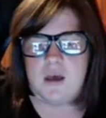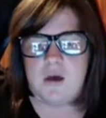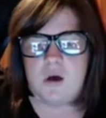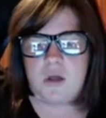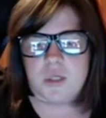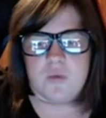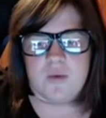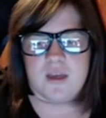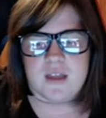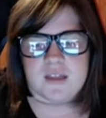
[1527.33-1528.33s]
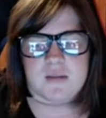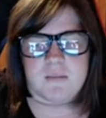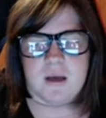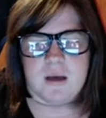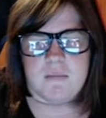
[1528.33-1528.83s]
Also, we got some
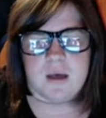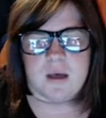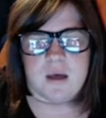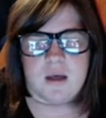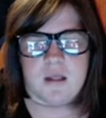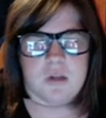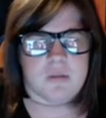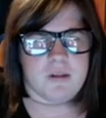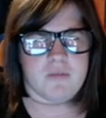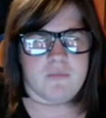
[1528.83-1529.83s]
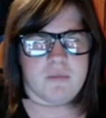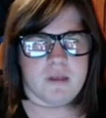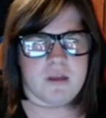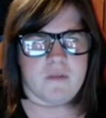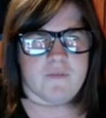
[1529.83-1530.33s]
a little bit of
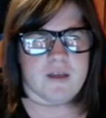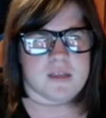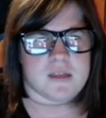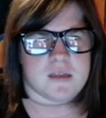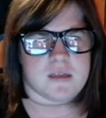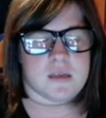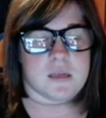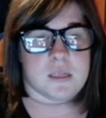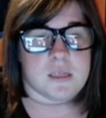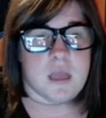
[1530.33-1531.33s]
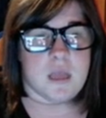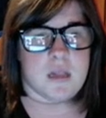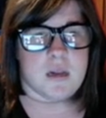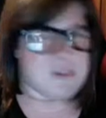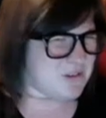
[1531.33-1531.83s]
familiar faces and
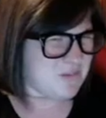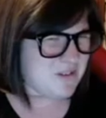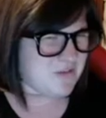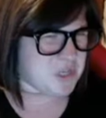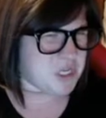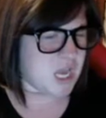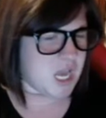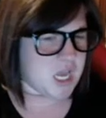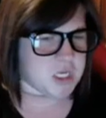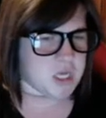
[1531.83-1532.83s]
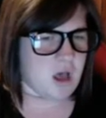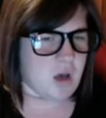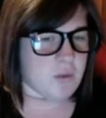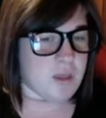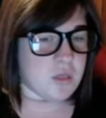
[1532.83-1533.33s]
a little bit of a change.
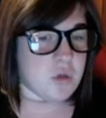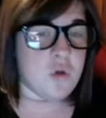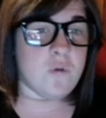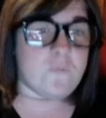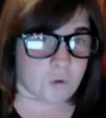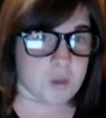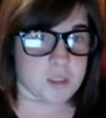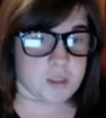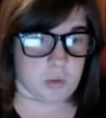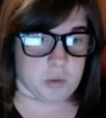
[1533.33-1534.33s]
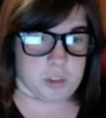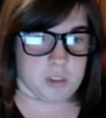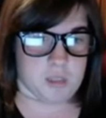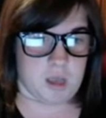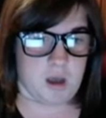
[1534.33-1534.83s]
We got the new foot
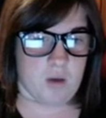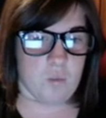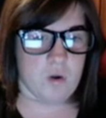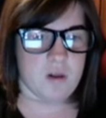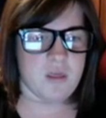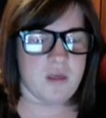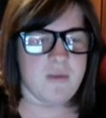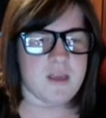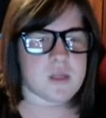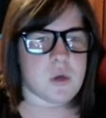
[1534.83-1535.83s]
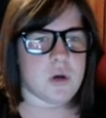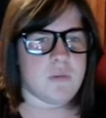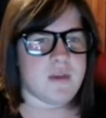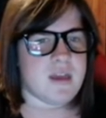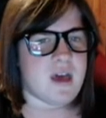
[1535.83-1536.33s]
soldiers. One of them is going to
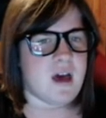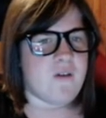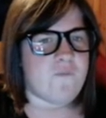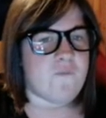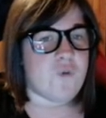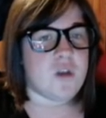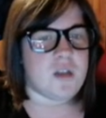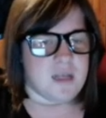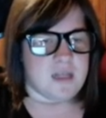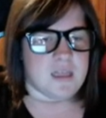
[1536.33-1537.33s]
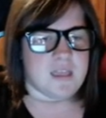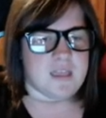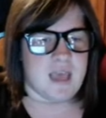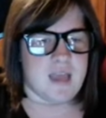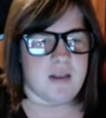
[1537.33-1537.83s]
be a foot
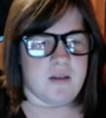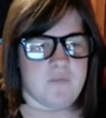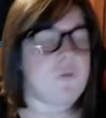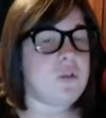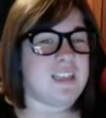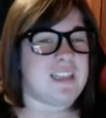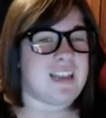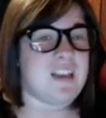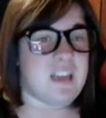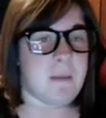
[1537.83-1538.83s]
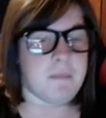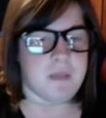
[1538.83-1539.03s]
lieutenant. Yeah.